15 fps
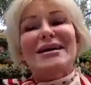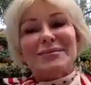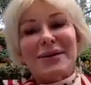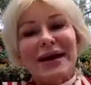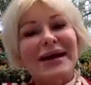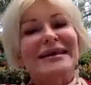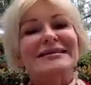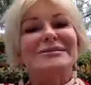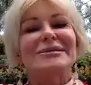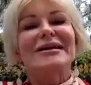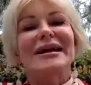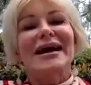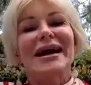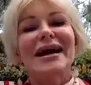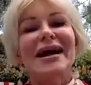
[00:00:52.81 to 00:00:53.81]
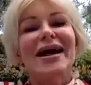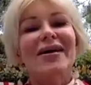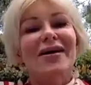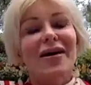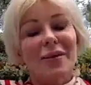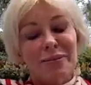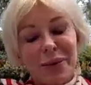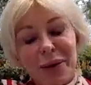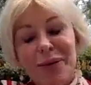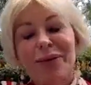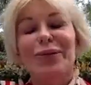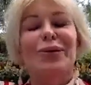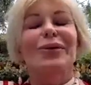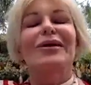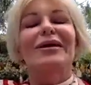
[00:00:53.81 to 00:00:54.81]
My husband and I
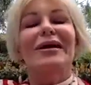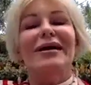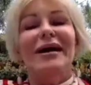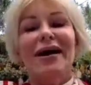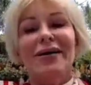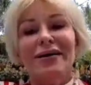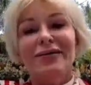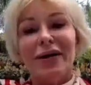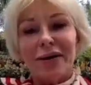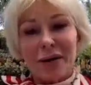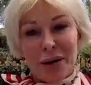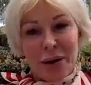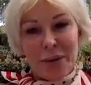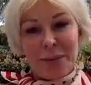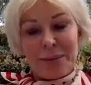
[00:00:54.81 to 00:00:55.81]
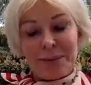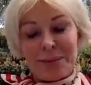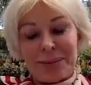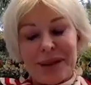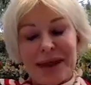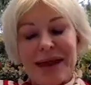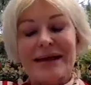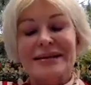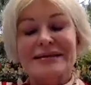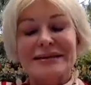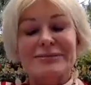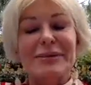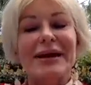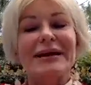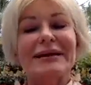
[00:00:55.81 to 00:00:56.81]
both work out of our home and
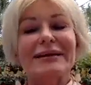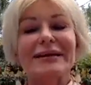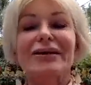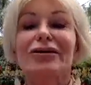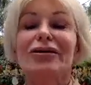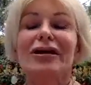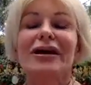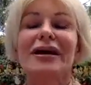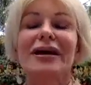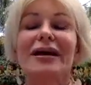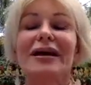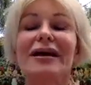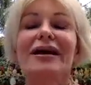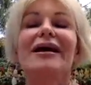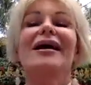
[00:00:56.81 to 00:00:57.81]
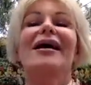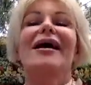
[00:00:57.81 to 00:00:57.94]
spend literally